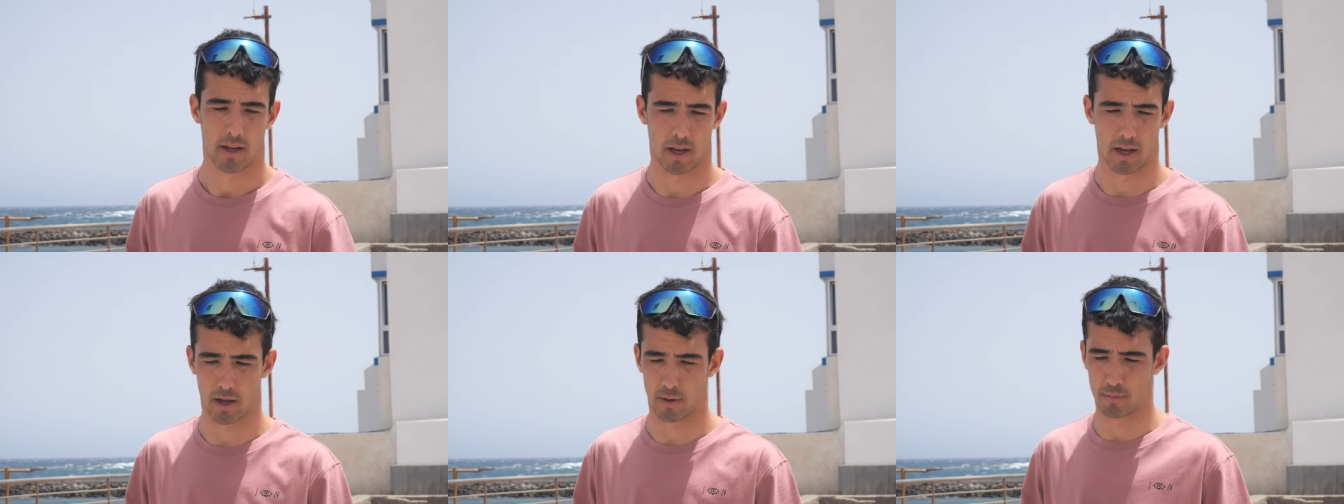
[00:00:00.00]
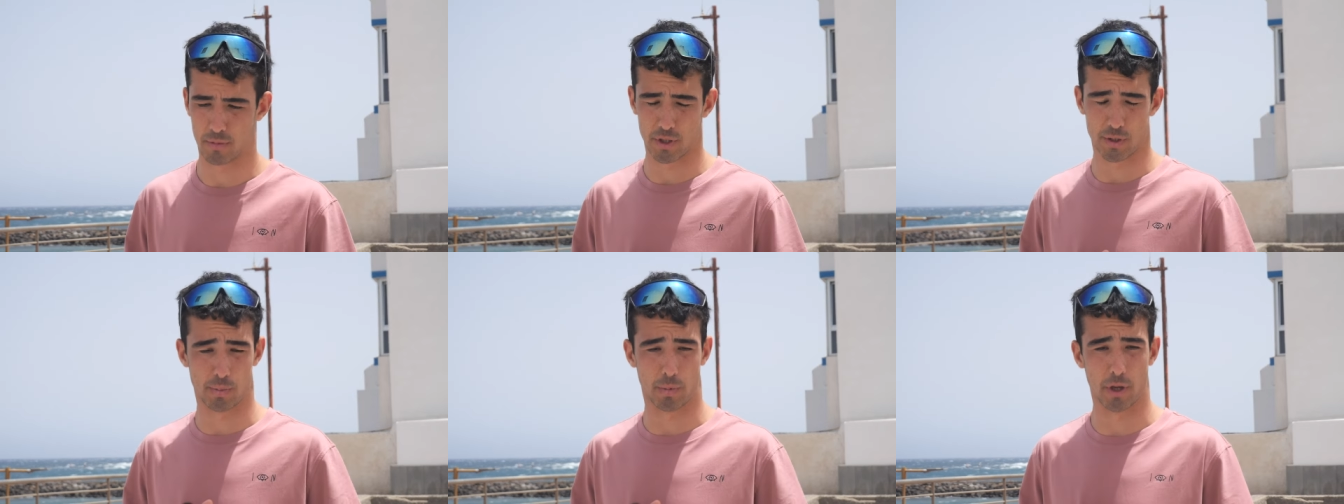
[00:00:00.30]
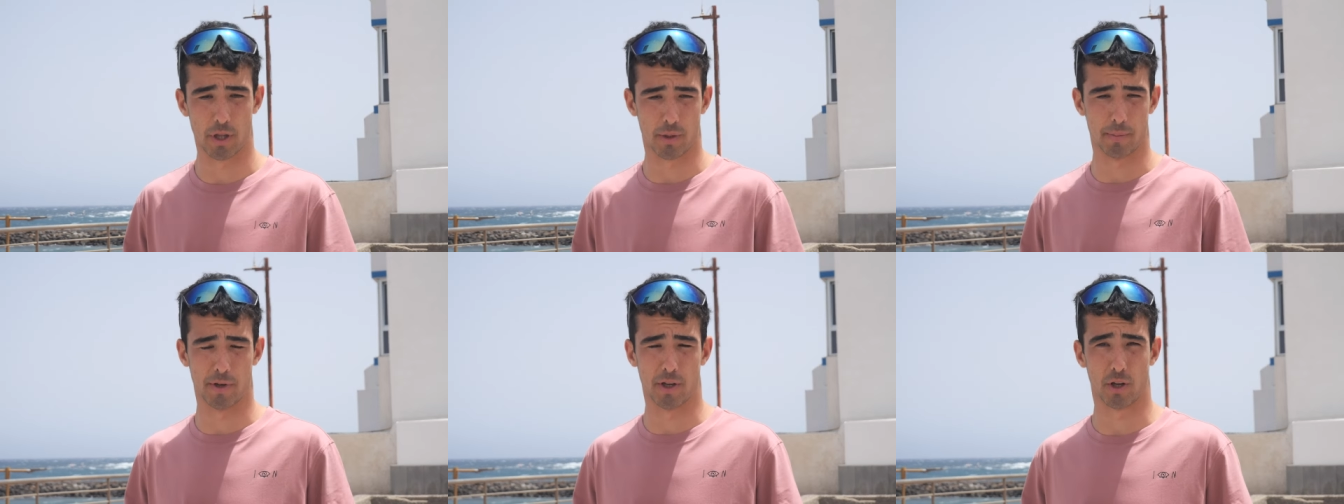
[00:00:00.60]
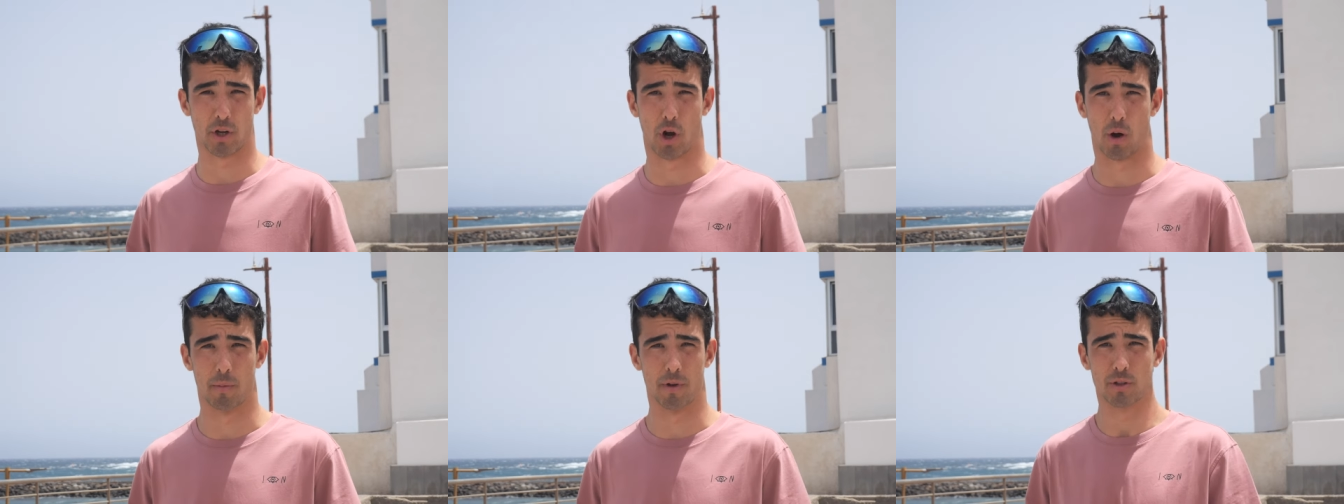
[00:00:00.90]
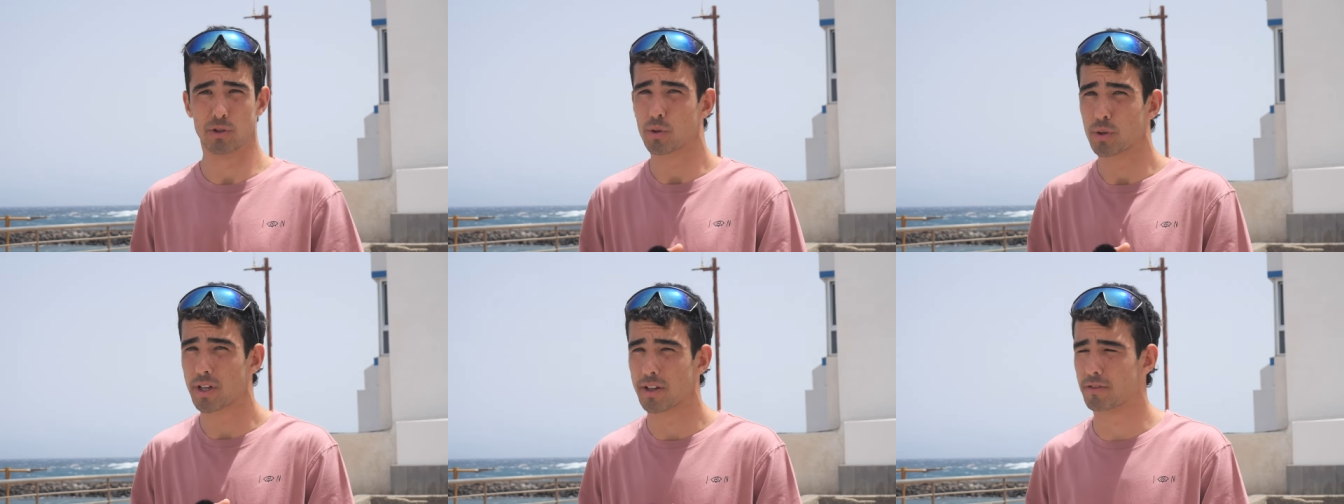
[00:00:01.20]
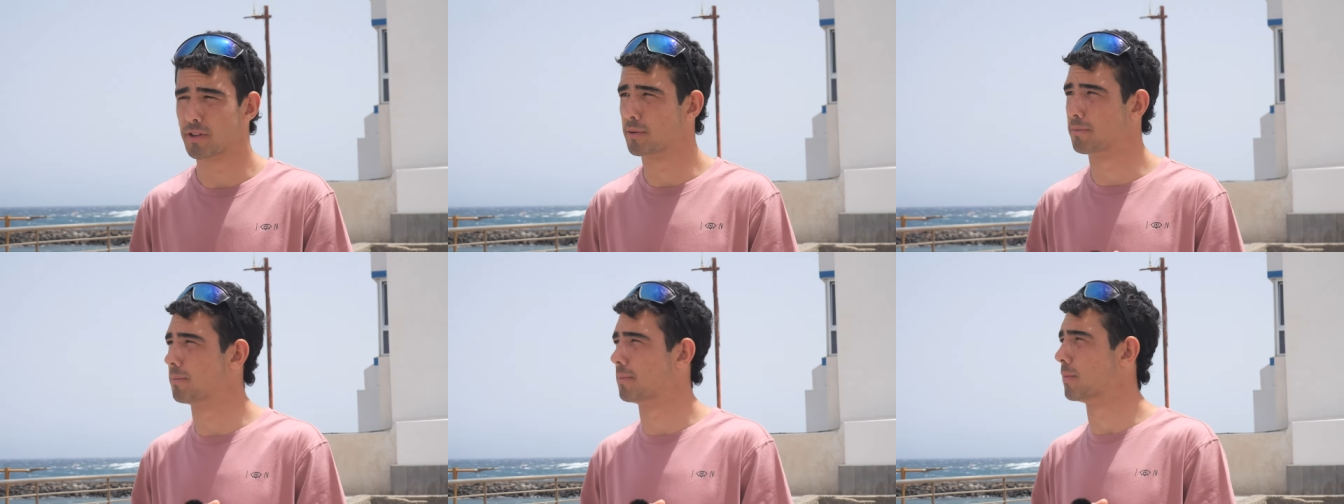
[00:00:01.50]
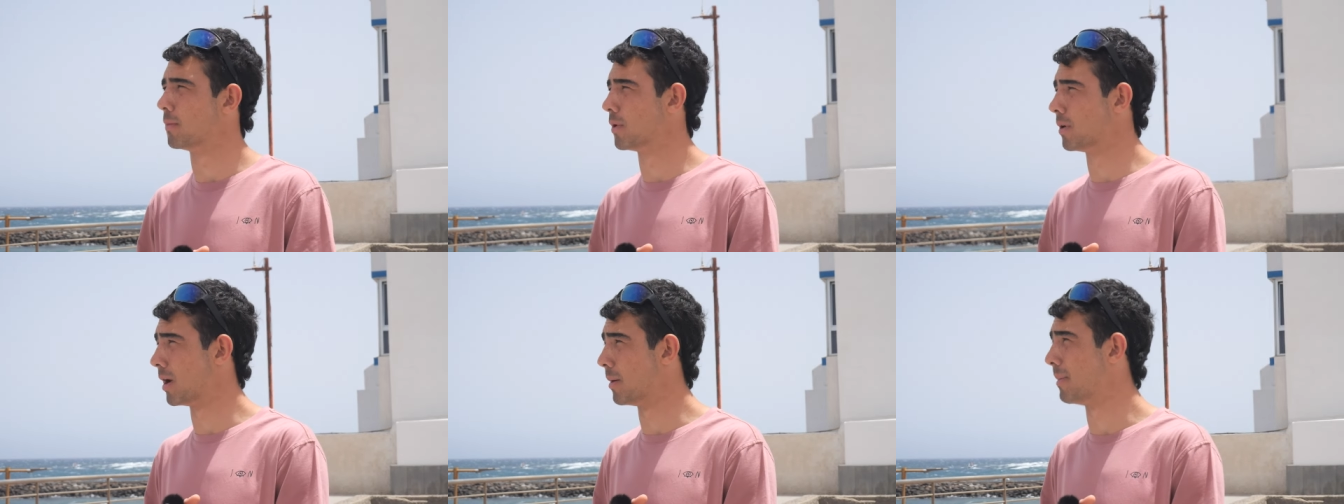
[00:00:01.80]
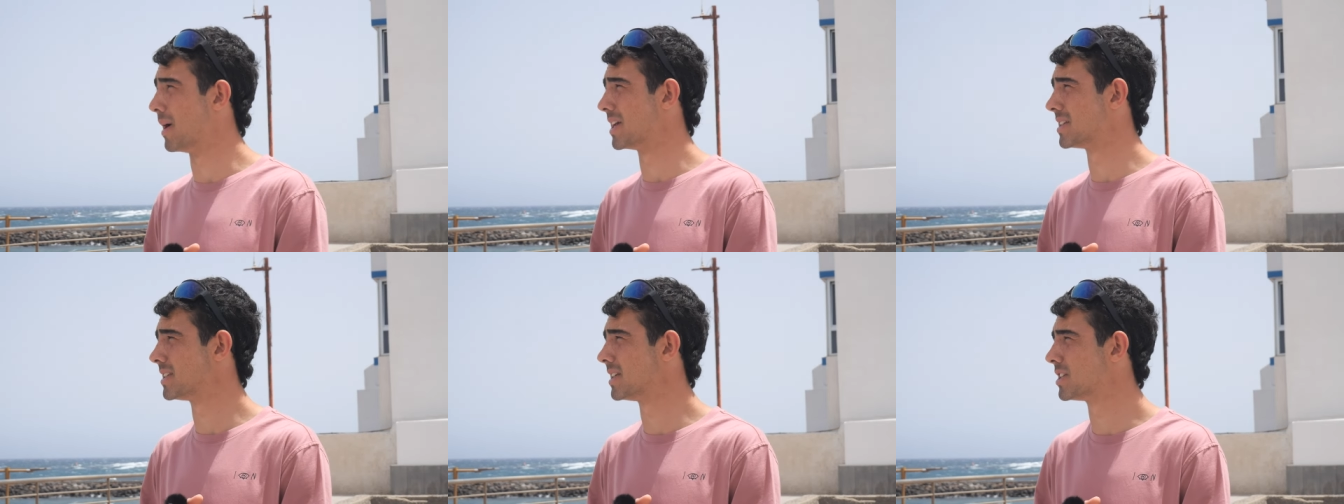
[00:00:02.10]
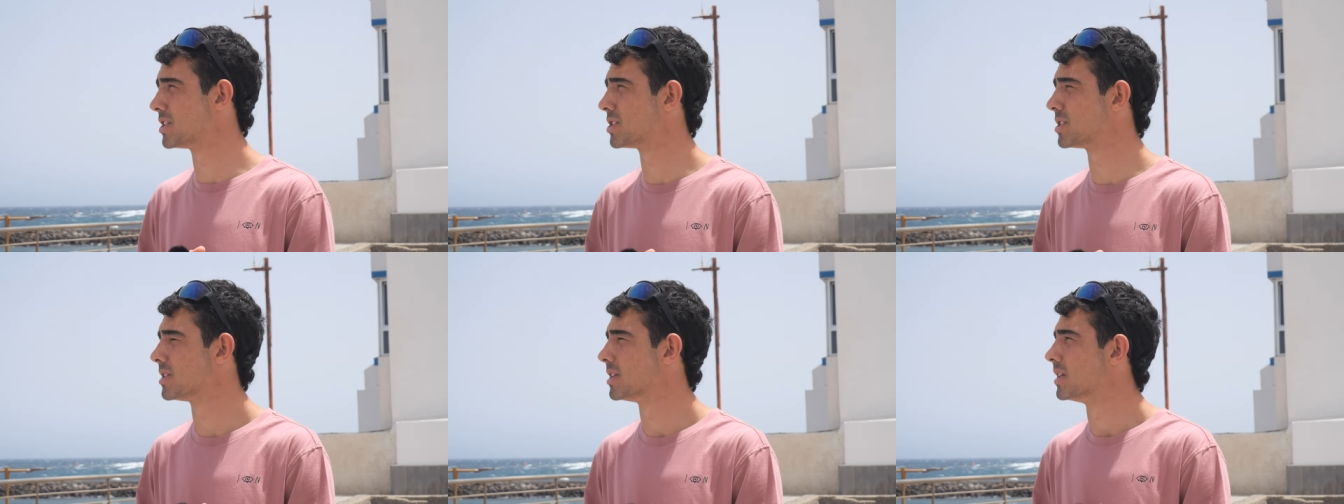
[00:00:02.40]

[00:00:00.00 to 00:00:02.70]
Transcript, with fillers: Um, just put them in the comments. We'll give you a message.